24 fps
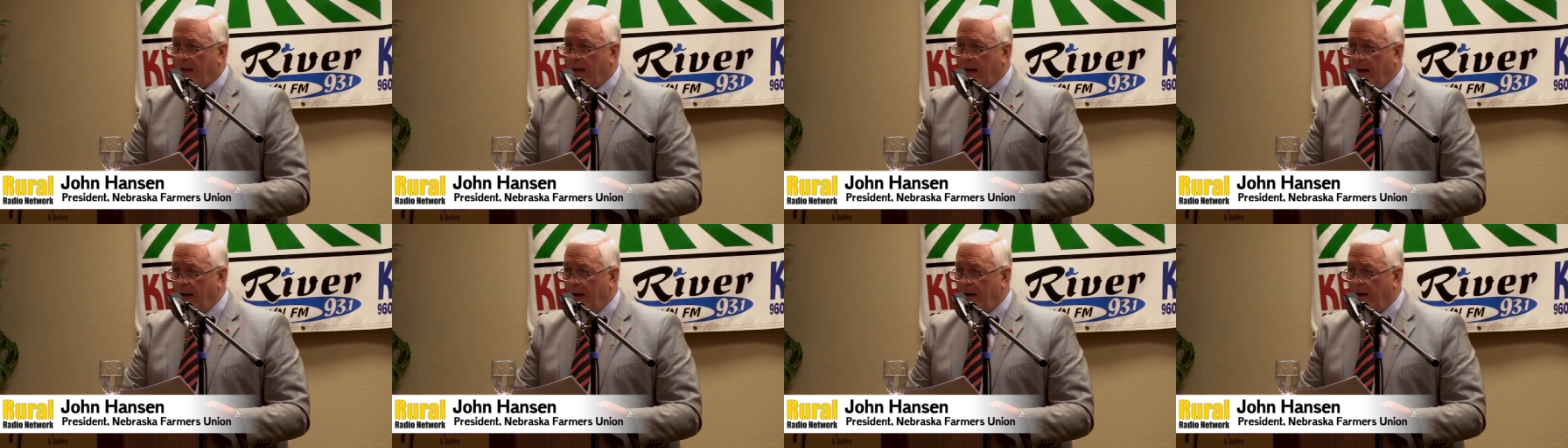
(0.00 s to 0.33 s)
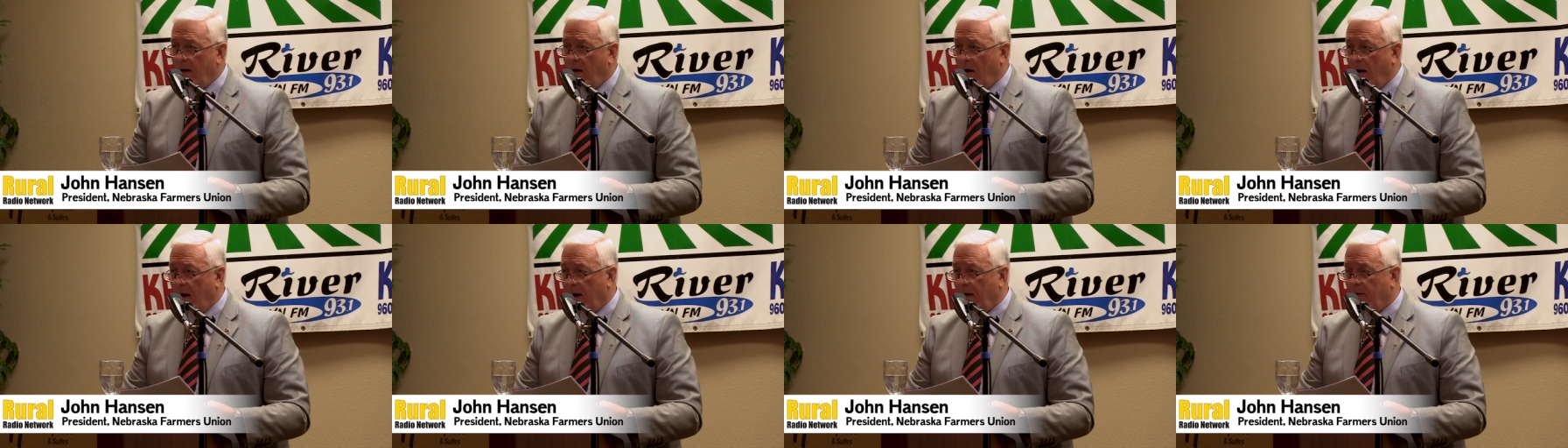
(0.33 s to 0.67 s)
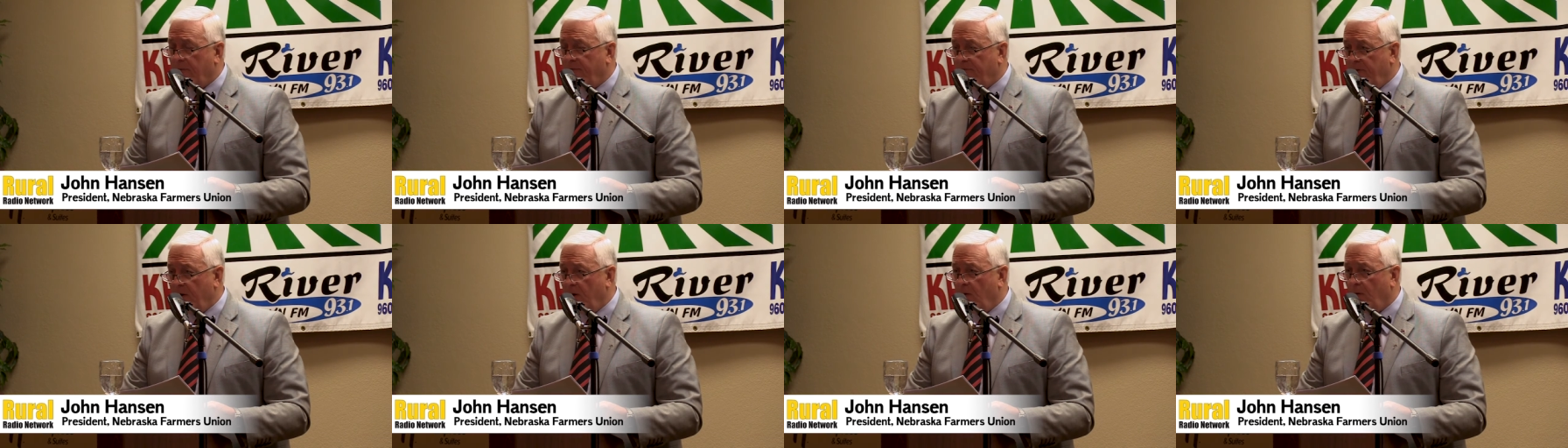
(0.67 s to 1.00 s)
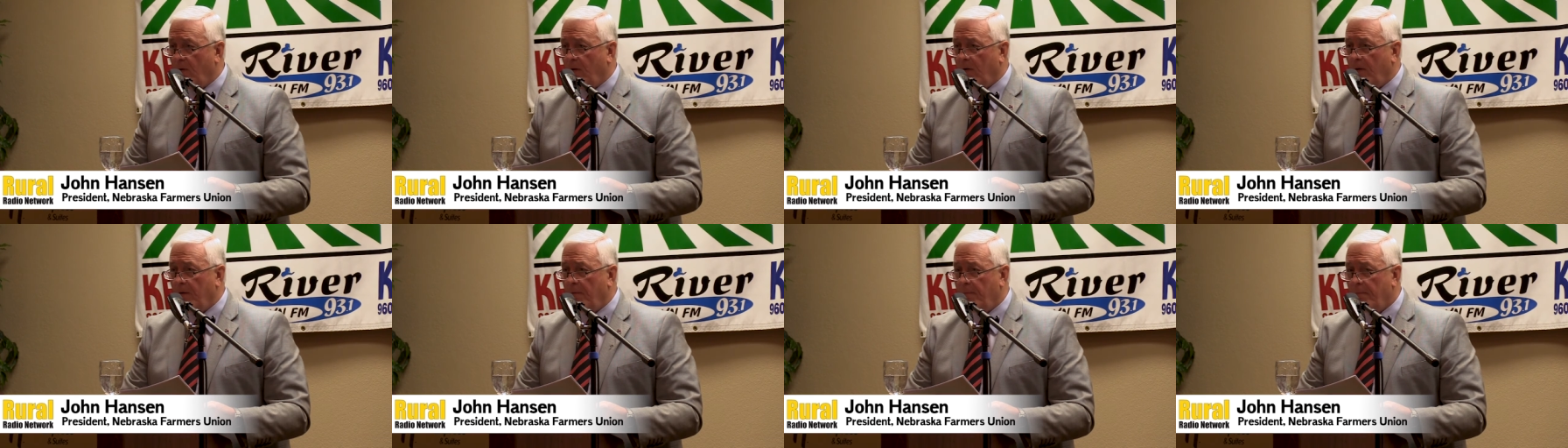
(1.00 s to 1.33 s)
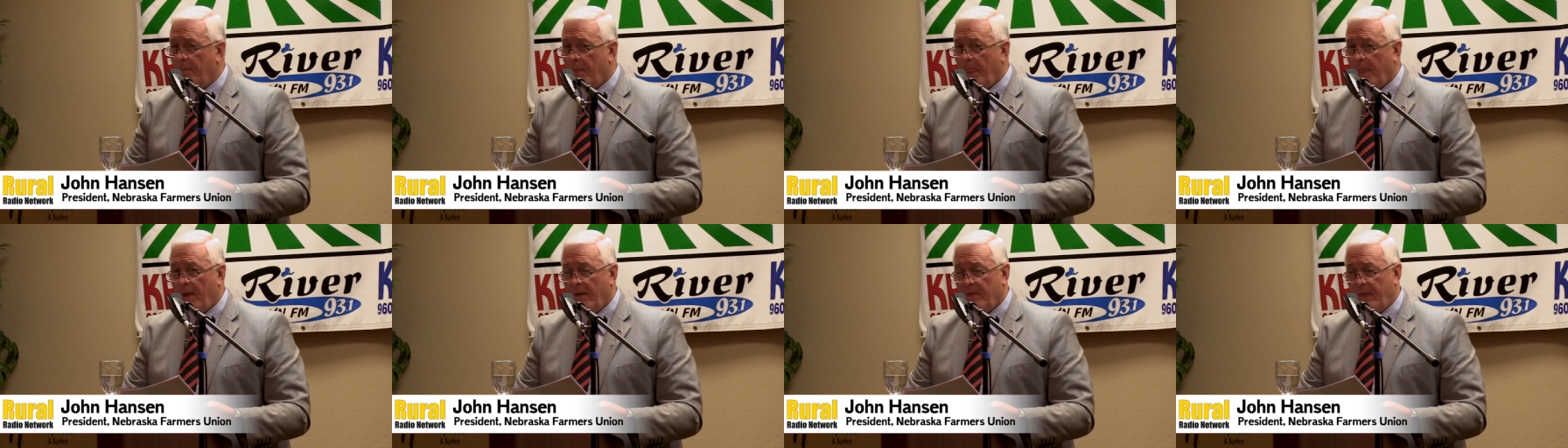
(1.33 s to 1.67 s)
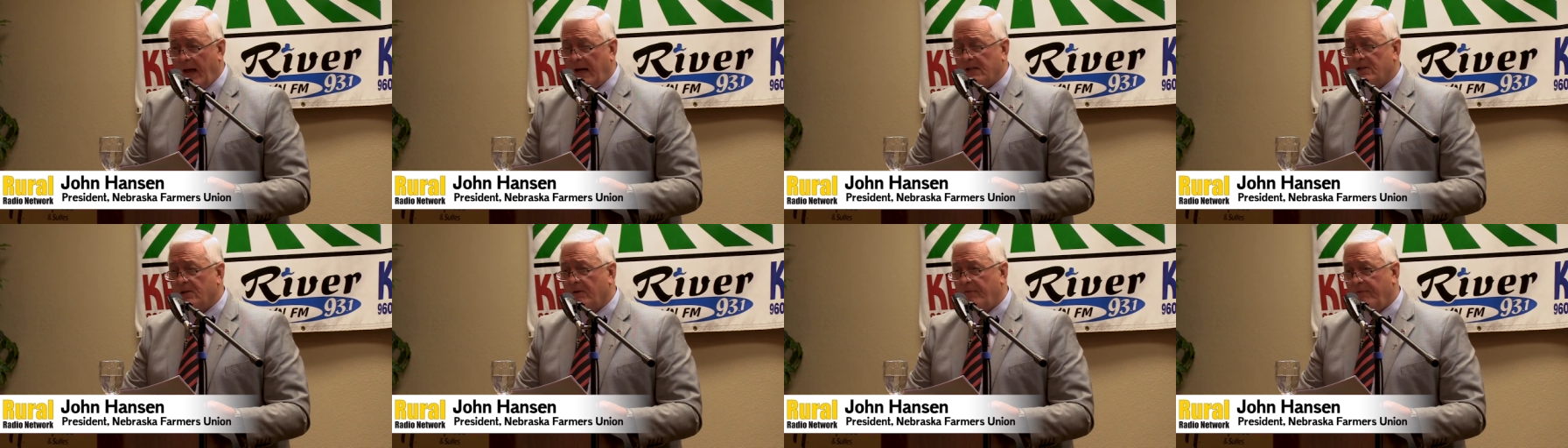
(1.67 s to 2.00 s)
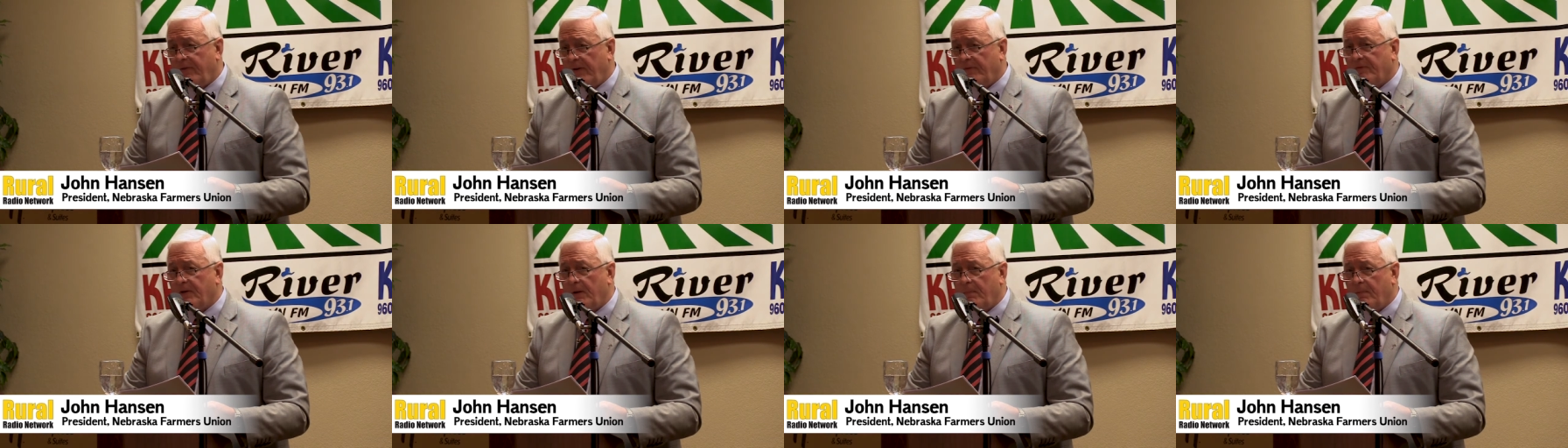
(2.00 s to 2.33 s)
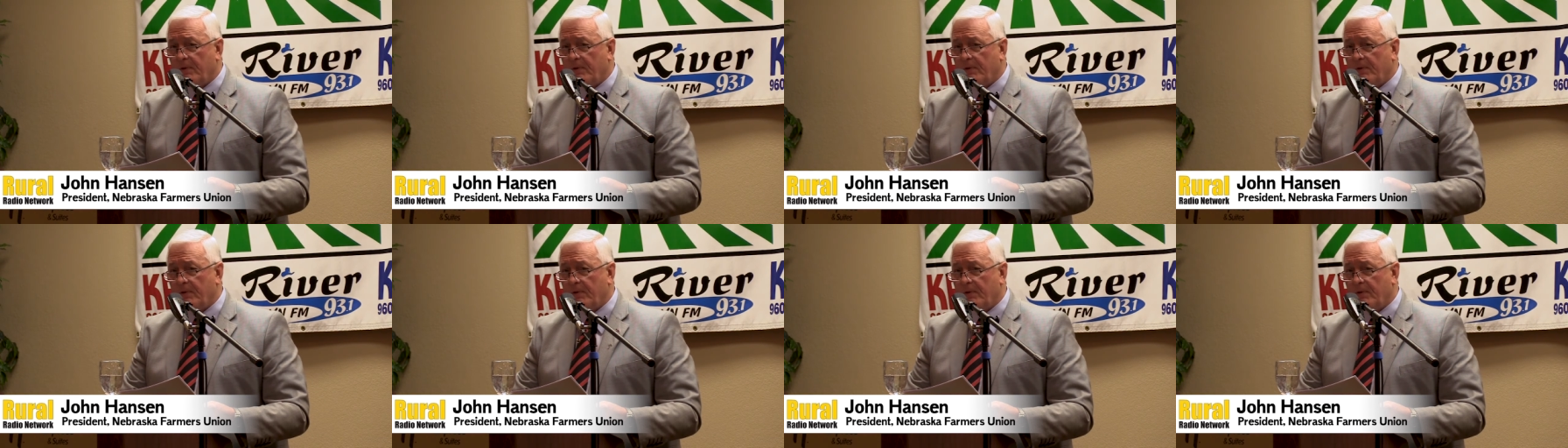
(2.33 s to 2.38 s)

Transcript: in our fuel, that's a fifty